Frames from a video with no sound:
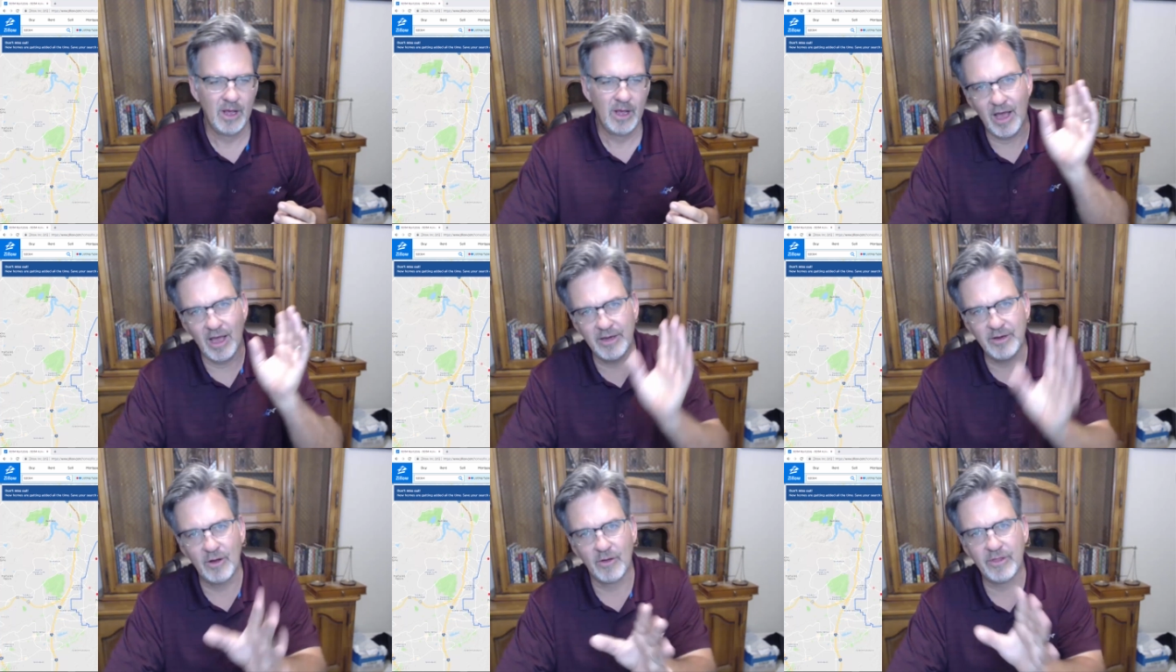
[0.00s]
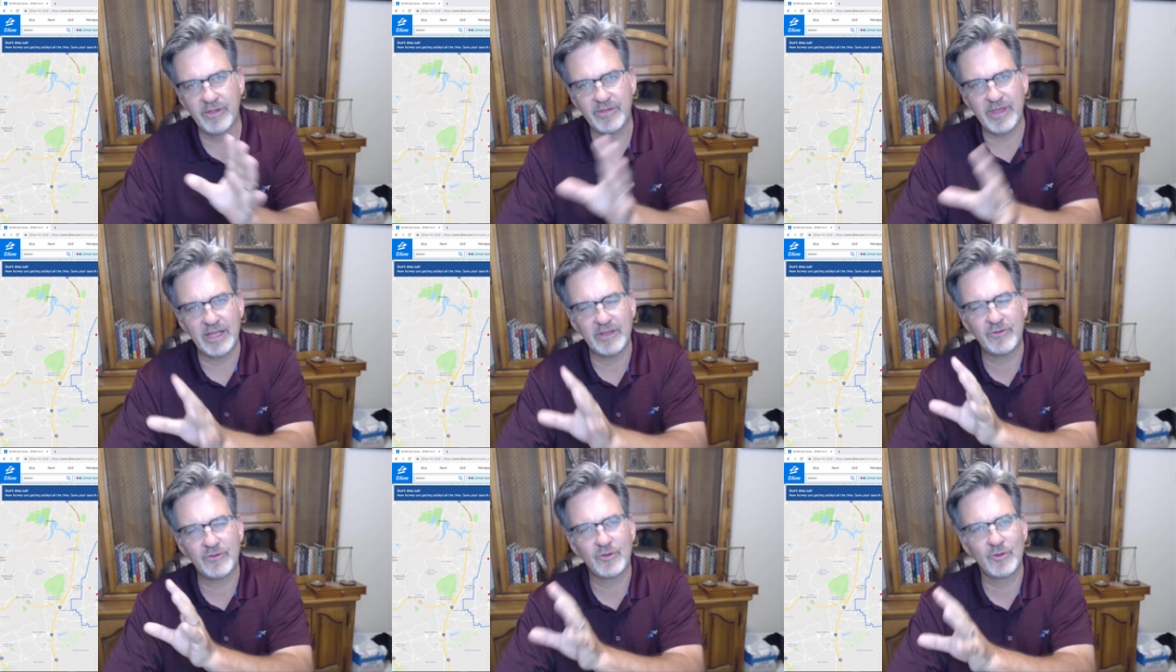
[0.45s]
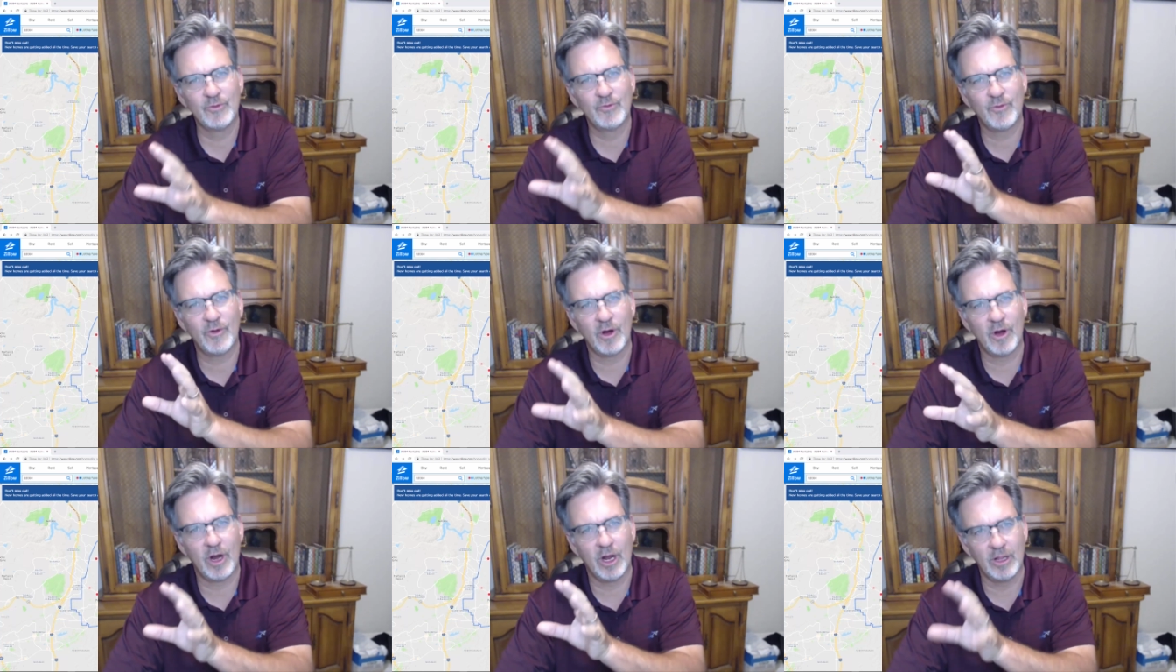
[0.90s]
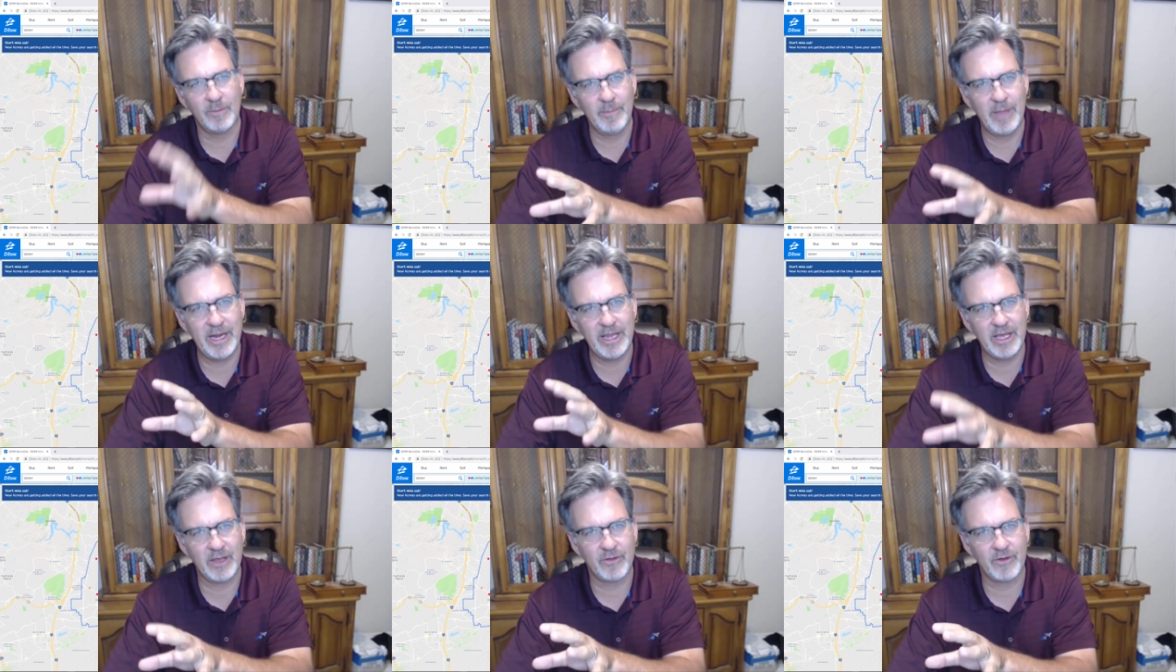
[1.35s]
I know that that's true for
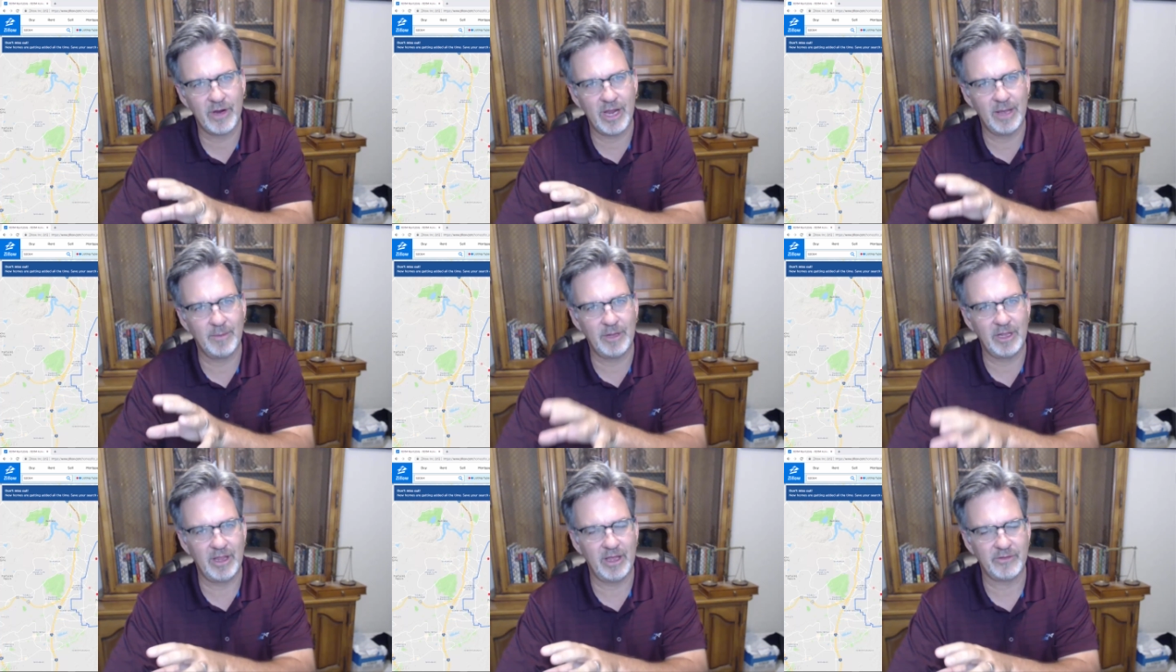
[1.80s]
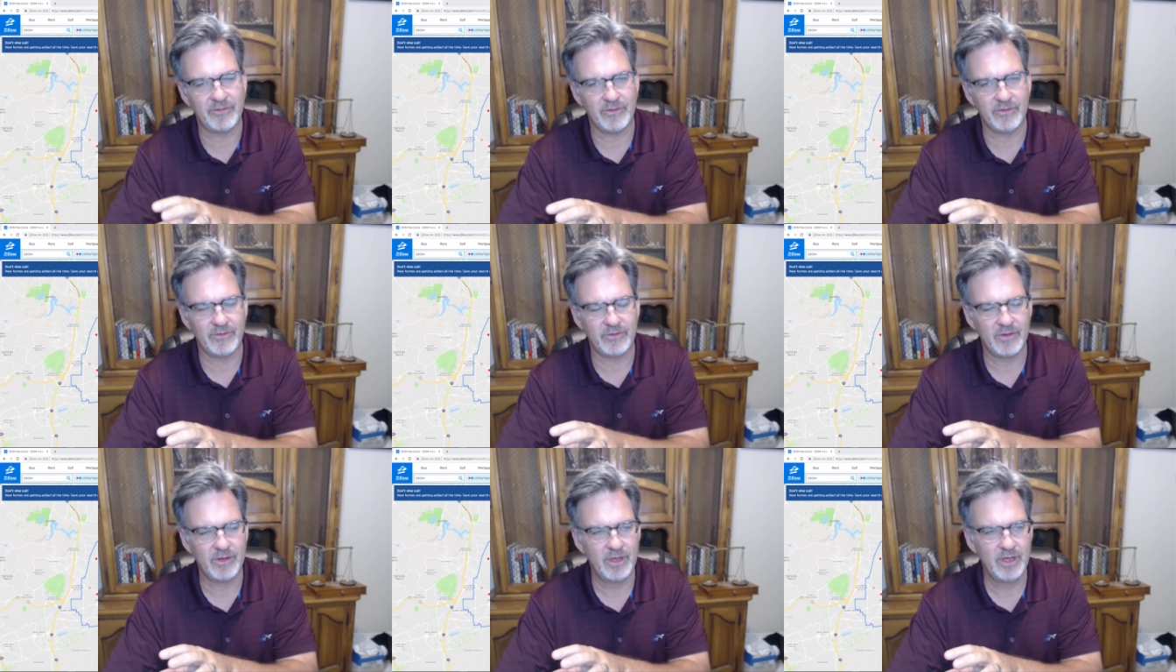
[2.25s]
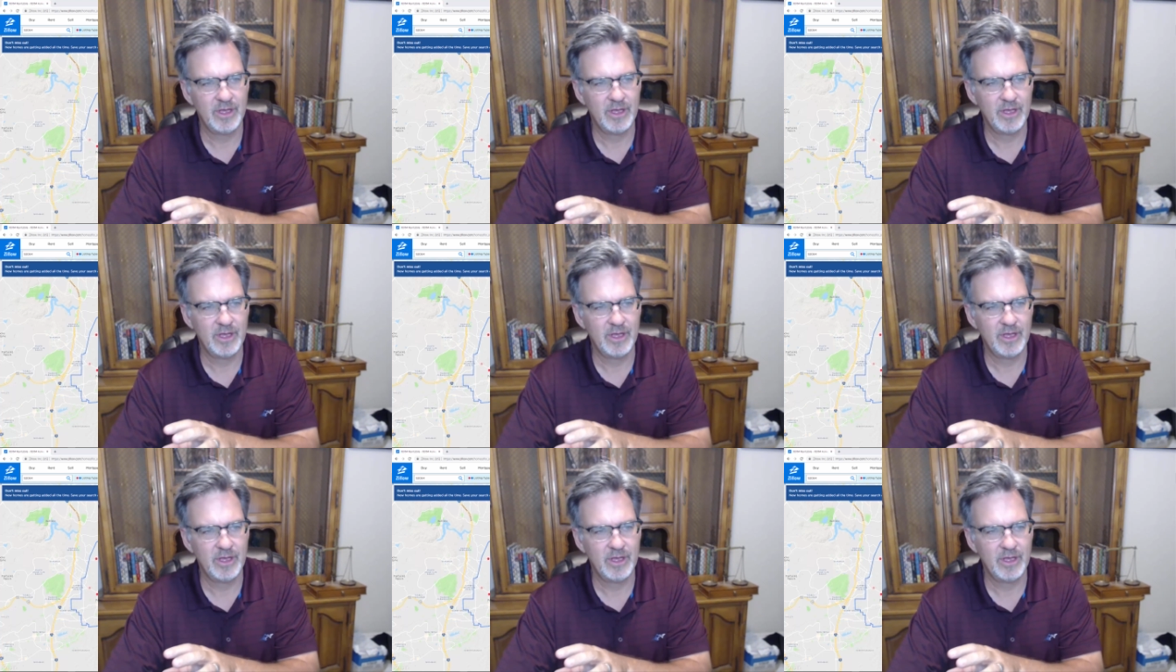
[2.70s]
many other M L S's.